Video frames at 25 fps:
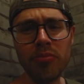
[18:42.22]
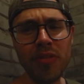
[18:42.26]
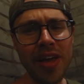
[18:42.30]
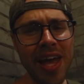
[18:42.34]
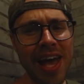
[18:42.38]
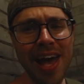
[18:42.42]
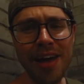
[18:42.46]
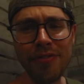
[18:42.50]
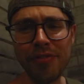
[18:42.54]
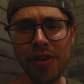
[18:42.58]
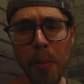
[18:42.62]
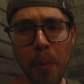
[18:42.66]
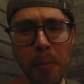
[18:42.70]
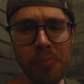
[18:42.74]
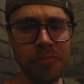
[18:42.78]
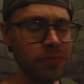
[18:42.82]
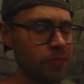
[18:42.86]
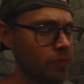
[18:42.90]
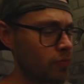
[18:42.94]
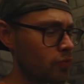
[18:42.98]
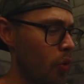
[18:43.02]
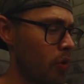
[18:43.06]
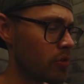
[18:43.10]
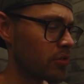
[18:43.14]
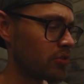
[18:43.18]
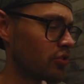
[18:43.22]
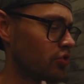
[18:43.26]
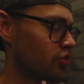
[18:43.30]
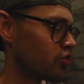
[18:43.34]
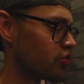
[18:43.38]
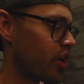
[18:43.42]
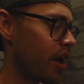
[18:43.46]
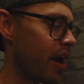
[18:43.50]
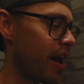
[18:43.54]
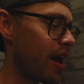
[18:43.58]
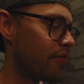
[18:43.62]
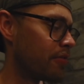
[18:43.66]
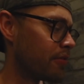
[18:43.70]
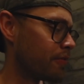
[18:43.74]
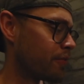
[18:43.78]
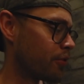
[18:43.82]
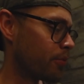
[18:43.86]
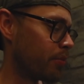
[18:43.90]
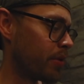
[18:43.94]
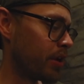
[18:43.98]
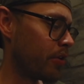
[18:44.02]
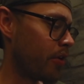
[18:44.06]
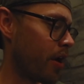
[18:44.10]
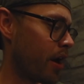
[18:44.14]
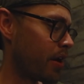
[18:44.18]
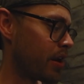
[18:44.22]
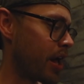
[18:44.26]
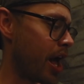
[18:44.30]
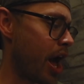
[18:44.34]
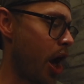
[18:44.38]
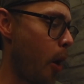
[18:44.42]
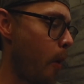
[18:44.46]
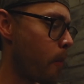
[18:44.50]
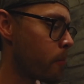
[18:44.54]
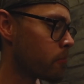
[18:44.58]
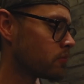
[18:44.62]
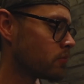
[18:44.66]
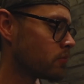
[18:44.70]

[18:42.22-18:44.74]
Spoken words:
Heaven. This is heaven for me right now.